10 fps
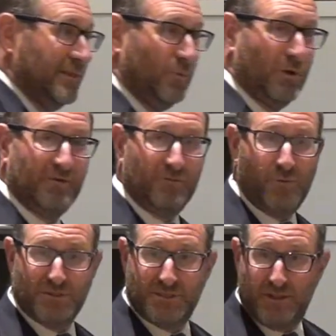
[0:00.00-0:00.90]
that whatever
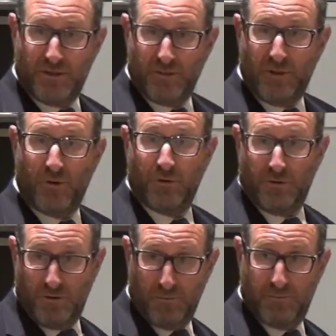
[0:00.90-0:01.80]
was in the
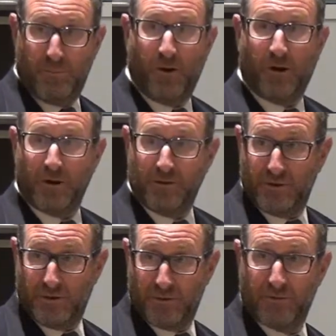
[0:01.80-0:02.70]
although part,
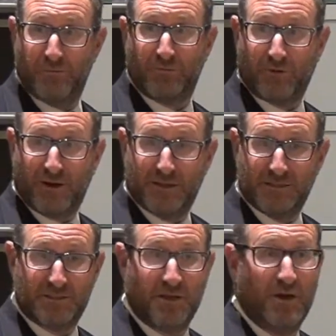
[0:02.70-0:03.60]
the although
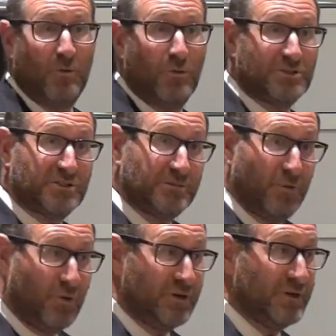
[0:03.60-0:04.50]
phrase, was
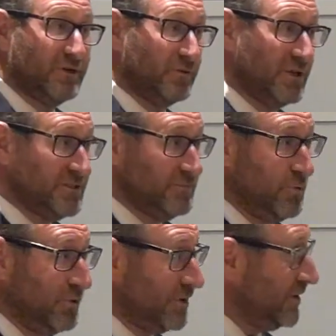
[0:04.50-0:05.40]
subordinate or less
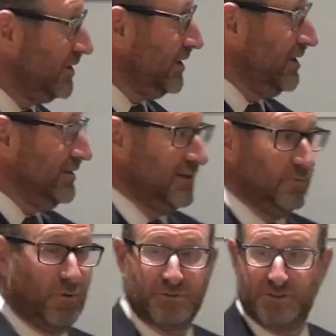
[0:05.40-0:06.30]
important
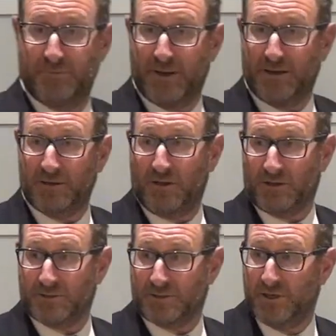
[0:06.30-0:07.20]
than what was in the main
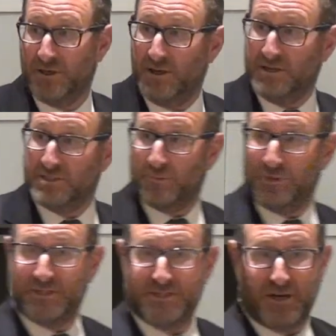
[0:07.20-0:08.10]
clause. So
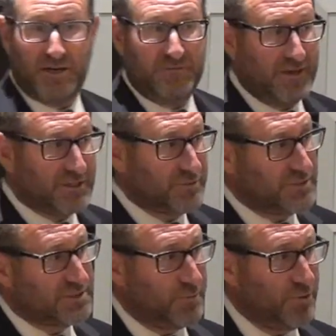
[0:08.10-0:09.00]
when the side effects
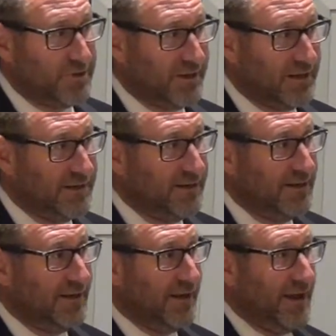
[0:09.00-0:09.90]
was subordinated
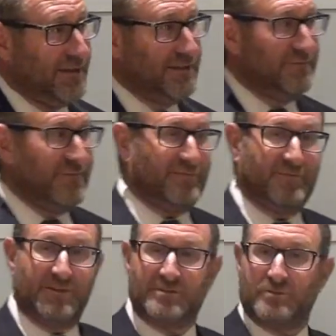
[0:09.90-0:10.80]
and the
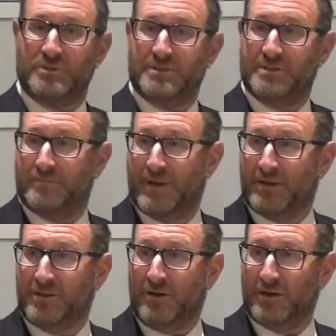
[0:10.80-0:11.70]
effectiveness was in the
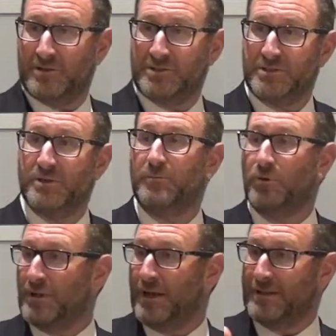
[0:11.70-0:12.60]
main clause, you're
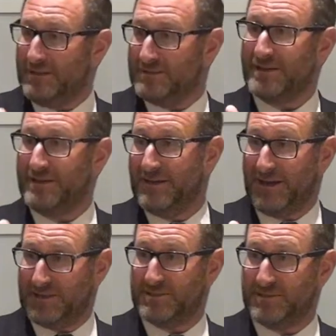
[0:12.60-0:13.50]
more likely to say
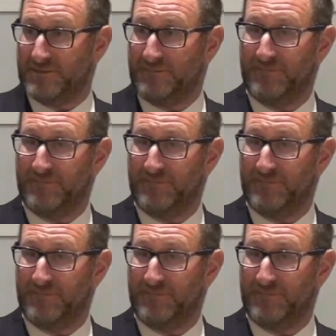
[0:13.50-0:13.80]
yes.